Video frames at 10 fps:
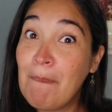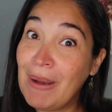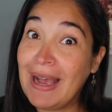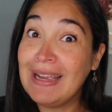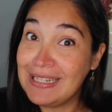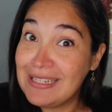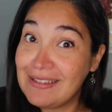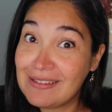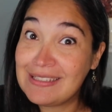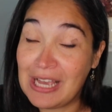by
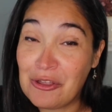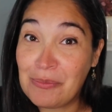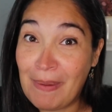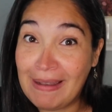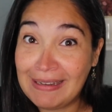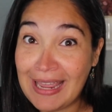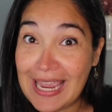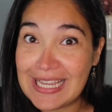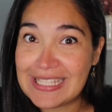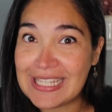Southbend
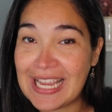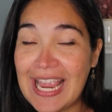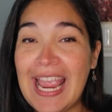Lakes.